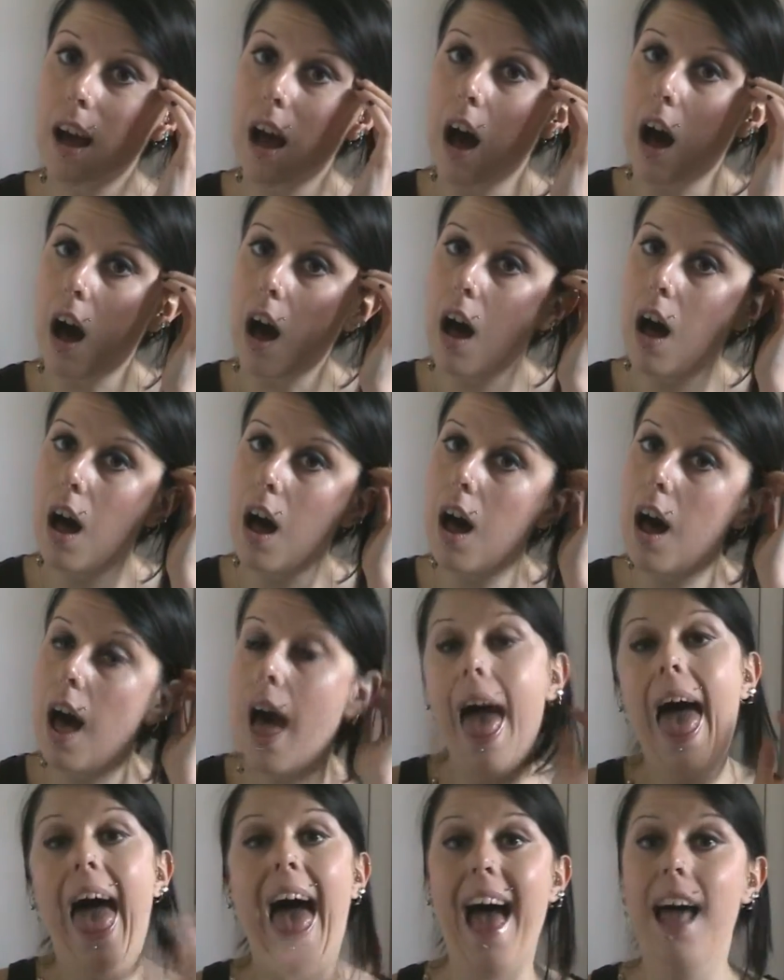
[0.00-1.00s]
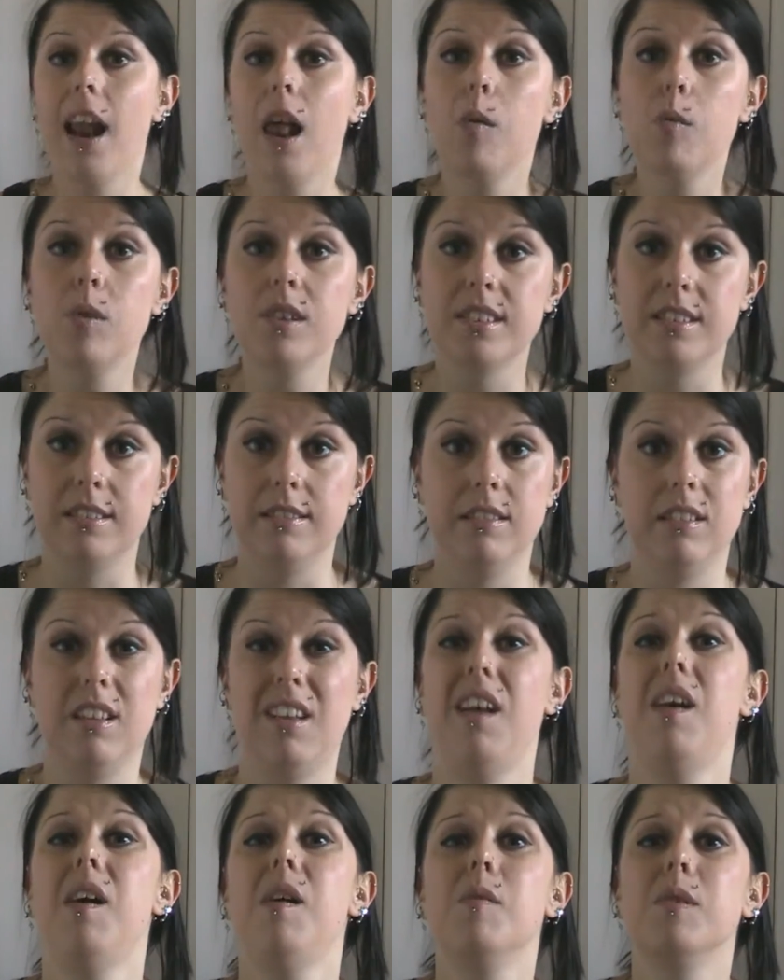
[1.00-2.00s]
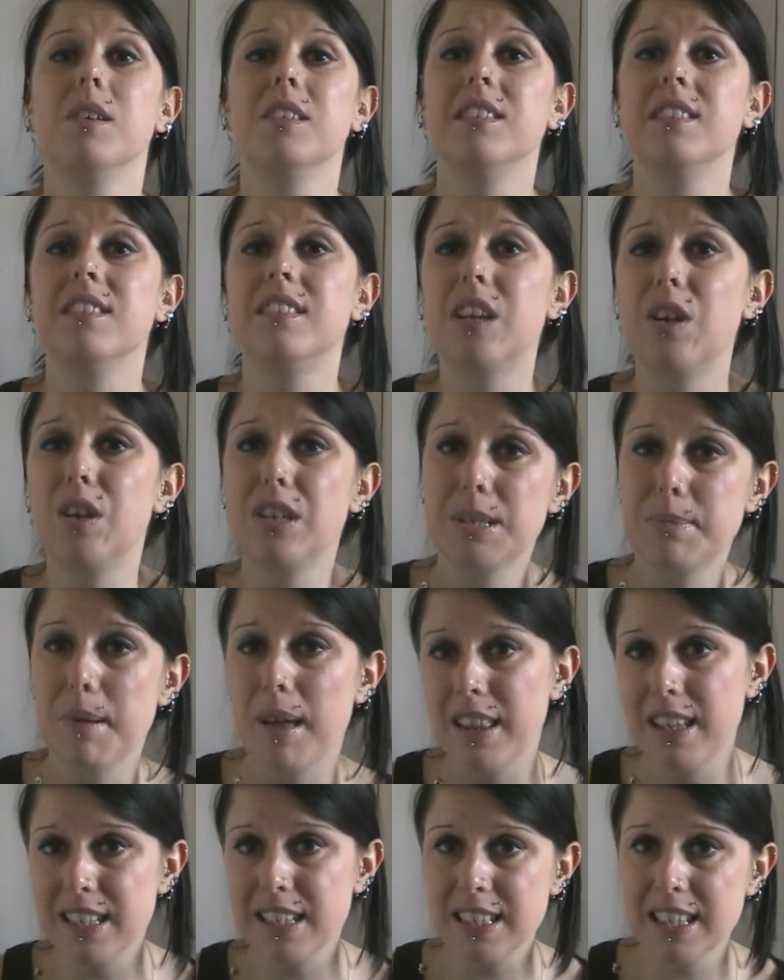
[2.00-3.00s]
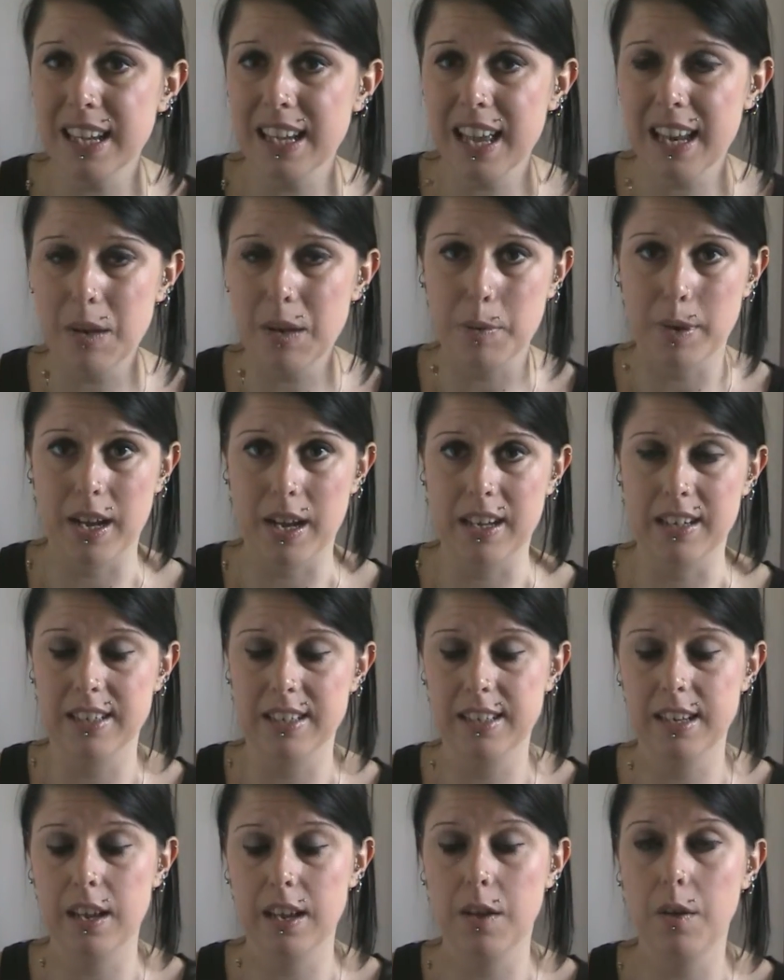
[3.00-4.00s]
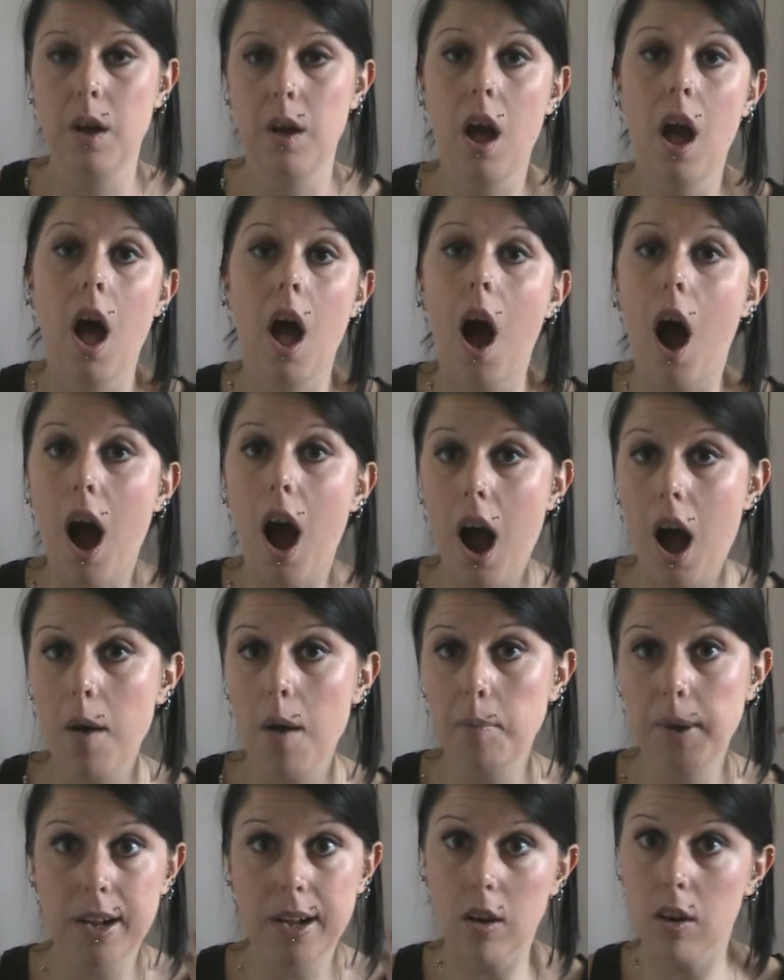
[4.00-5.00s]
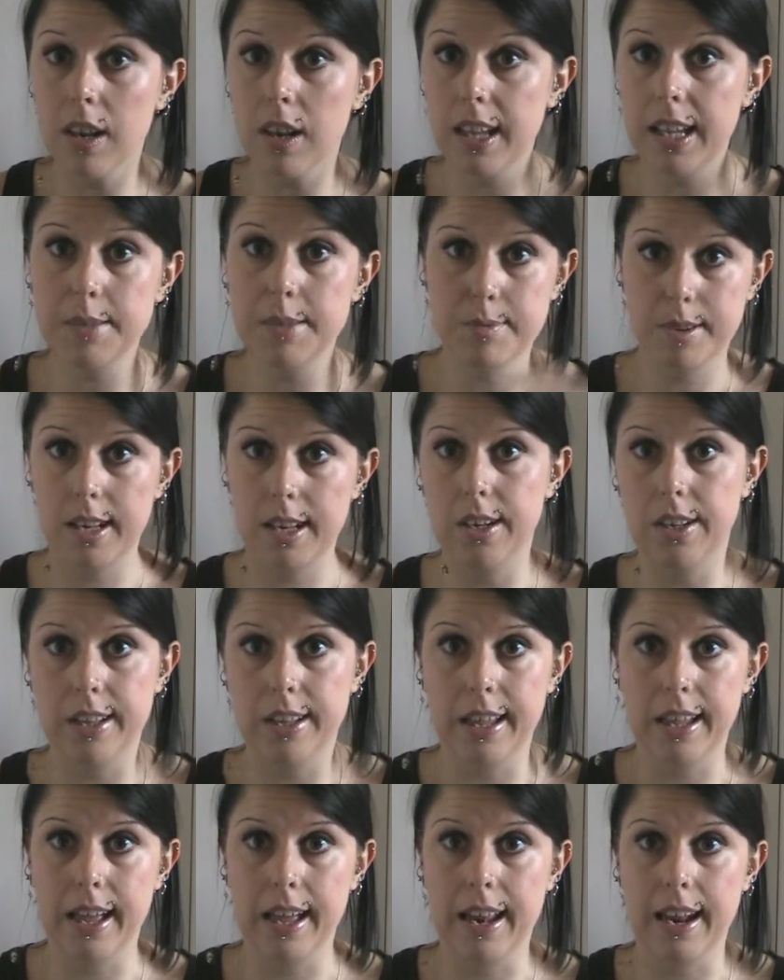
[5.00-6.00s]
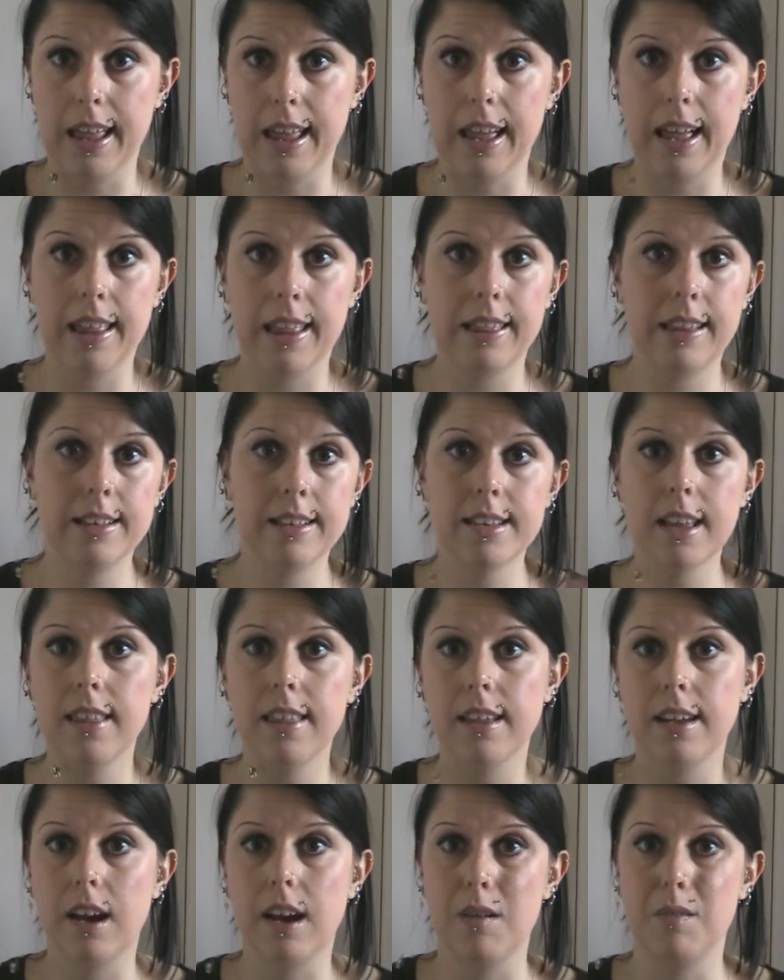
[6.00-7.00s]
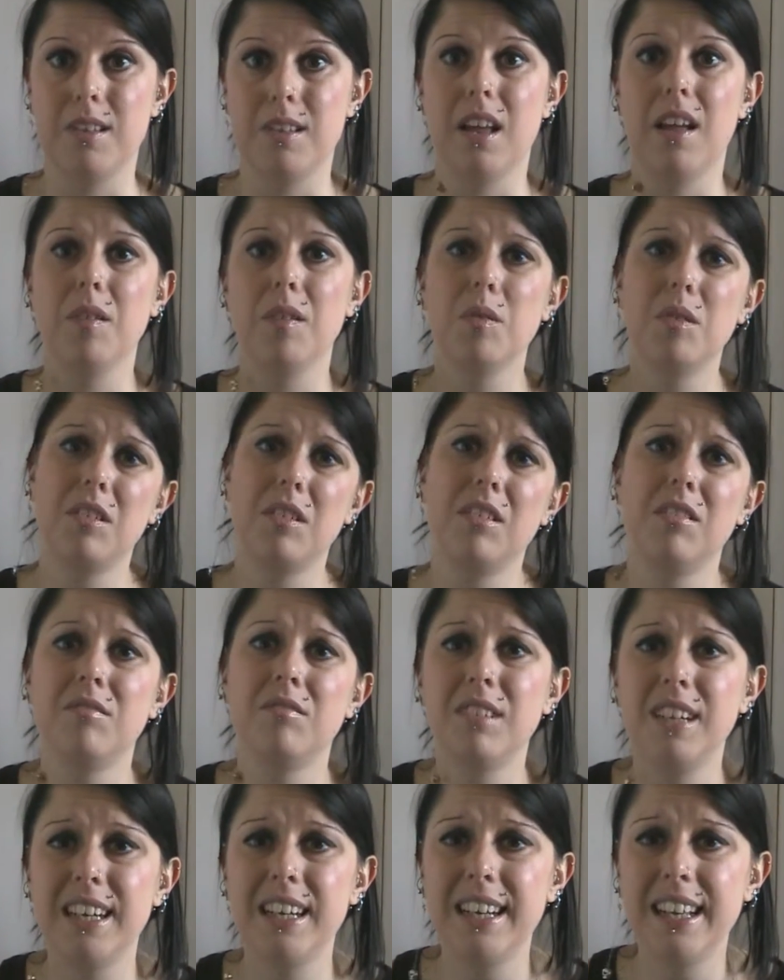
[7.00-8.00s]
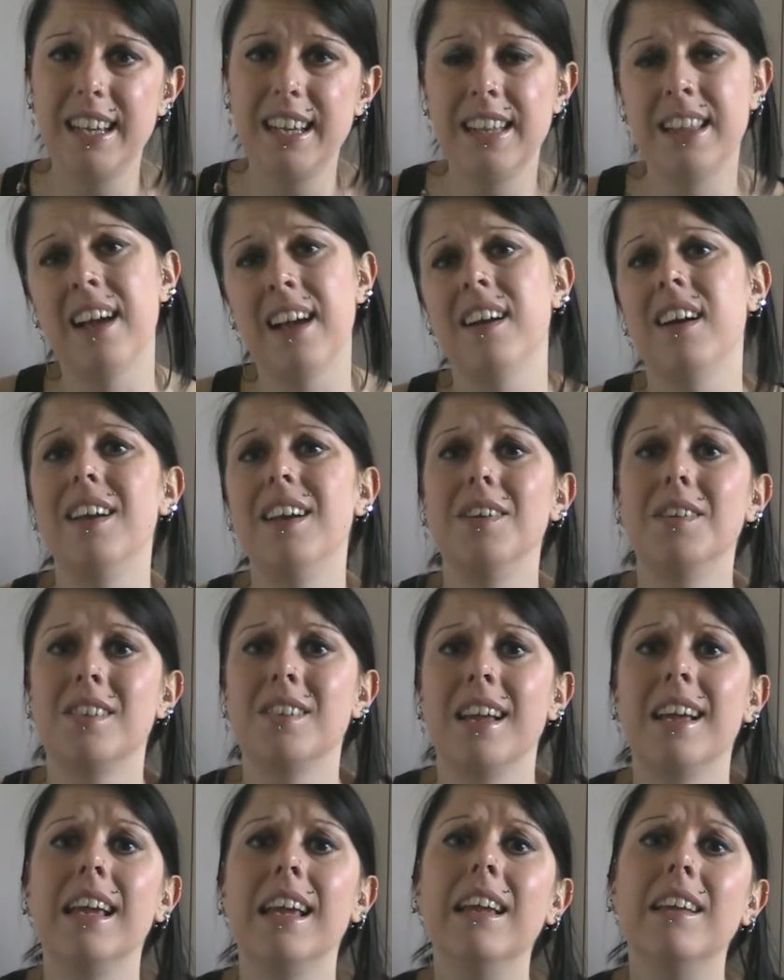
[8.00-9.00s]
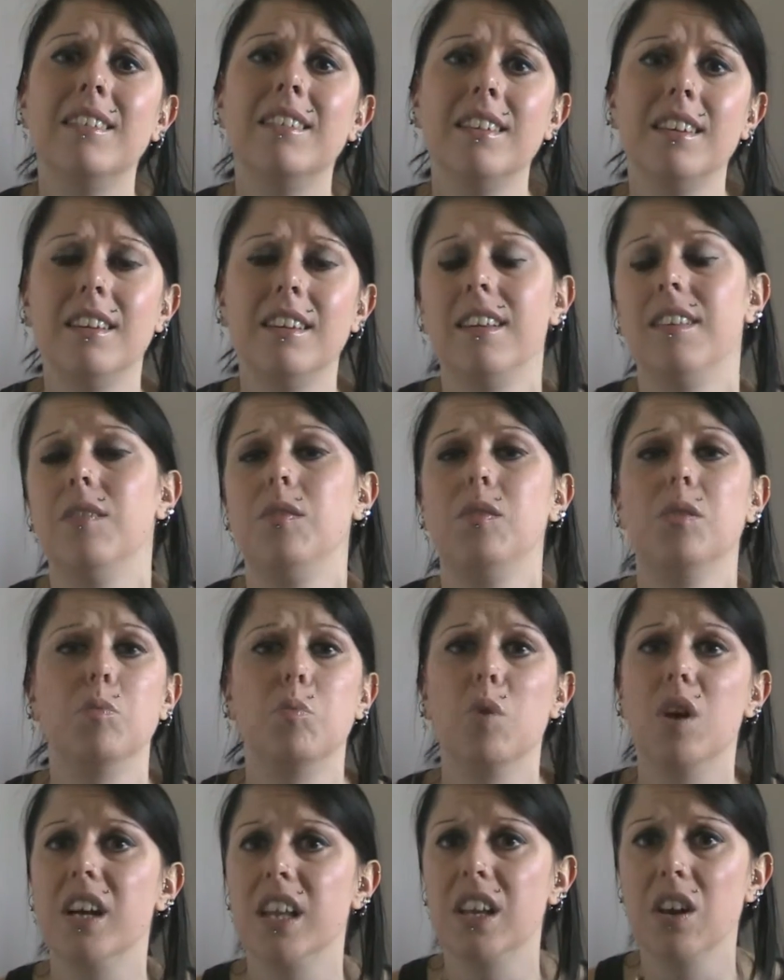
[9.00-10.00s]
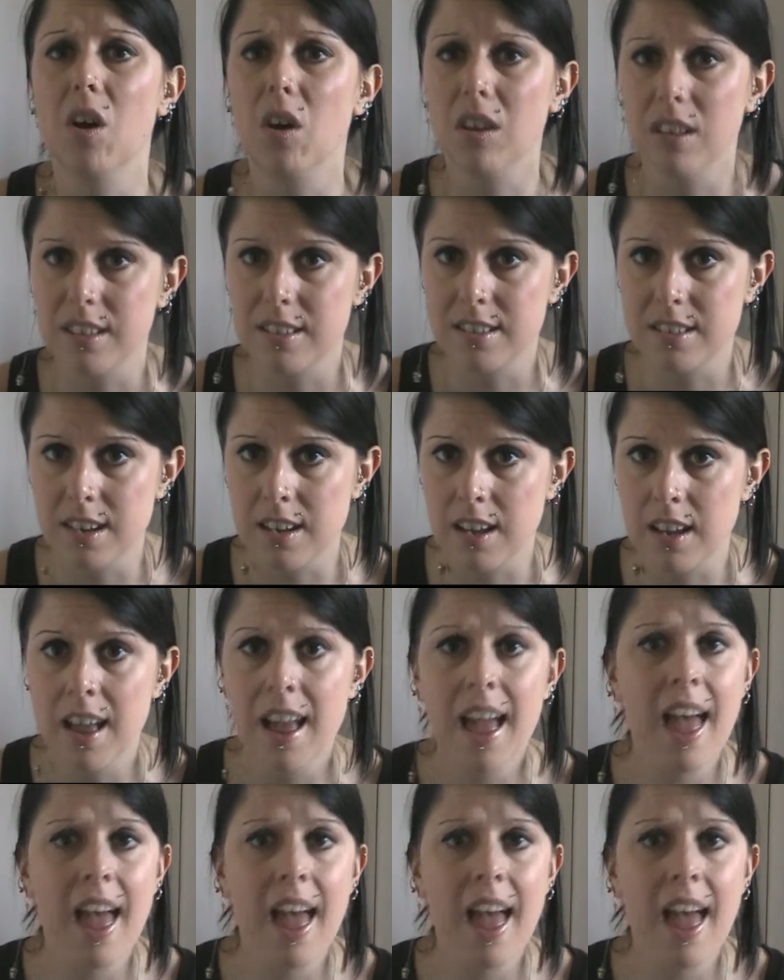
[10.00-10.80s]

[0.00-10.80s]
And I wasn't serious about this thing anyway. So my colleagues were like looking at it, and this other guy was like, really? That guy looks like he could work in Hollister.